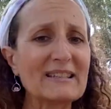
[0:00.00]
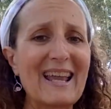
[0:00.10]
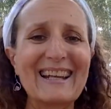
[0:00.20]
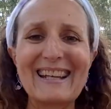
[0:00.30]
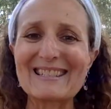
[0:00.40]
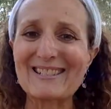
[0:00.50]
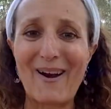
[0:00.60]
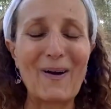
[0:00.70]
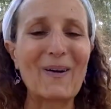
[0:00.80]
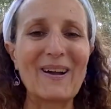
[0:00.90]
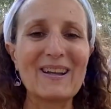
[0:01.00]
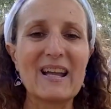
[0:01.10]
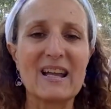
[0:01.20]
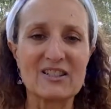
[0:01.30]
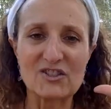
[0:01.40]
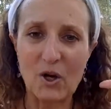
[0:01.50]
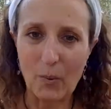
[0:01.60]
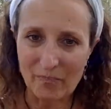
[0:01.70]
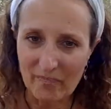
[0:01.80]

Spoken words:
Yin and Tara. So